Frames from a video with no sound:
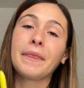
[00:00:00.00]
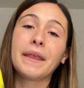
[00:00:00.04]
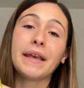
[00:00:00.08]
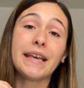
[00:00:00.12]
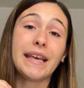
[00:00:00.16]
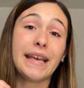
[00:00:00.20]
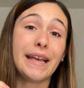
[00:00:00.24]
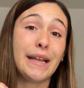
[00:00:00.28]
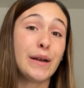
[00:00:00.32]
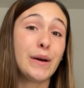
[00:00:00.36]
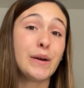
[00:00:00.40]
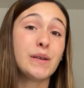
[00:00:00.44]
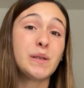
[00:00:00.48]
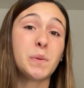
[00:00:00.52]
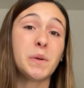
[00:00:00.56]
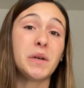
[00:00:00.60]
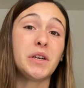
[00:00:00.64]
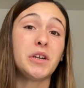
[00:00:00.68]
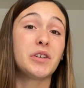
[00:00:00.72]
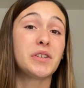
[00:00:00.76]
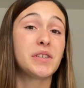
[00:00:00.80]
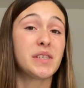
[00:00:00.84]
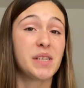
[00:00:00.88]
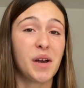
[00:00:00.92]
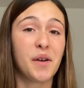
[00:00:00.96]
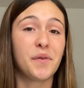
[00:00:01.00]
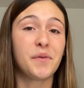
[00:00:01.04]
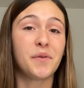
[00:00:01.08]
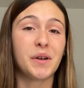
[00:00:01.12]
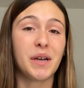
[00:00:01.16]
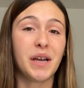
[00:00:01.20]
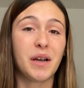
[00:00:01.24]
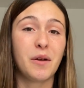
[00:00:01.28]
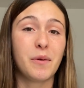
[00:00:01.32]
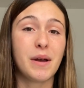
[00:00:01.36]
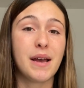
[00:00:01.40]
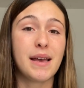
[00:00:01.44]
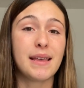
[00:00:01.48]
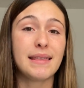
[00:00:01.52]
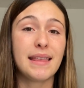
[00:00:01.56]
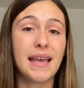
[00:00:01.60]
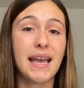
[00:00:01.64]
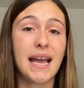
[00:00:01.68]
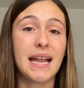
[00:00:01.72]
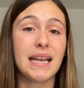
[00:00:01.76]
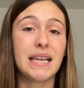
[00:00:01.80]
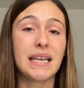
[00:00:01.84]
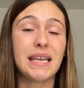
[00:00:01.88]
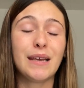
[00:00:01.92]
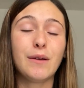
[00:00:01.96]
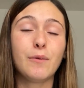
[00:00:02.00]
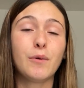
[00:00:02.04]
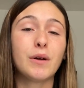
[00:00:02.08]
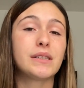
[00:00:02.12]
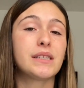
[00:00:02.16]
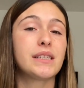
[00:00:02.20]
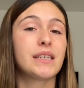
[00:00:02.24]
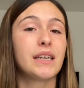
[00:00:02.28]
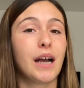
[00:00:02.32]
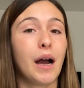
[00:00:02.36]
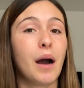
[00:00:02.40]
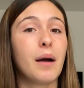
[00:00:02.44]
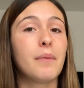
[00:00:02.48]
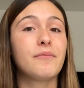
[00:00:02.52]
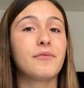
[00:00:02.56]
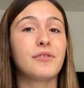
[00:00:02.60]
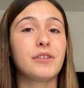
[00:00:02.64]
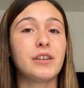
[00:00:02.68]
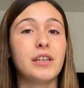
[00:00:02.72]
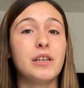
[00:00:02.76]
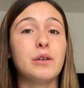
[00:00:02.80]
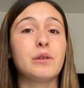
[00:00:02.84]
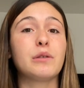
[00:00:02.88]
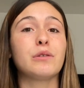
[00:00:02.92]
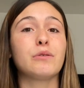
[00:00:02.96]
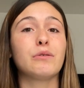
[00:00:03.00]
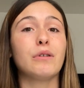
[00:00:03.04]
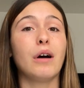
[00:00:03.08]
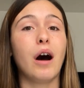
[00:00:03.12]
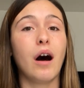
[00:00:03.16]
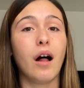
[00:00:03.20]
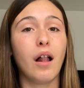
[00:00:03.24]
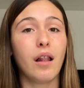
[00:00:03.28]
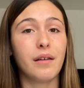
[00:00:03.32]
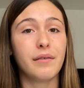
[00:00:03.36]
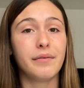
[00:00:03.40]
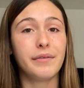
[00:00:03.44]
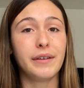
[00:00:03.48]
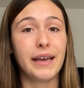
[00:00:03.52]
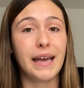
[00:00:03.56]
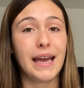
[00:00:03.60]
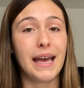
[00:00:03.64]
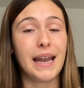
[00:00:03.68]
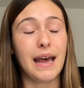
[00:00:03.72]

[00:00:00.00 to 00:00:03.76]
He knows what you're suffering with, and He wants to comfort you through all of it.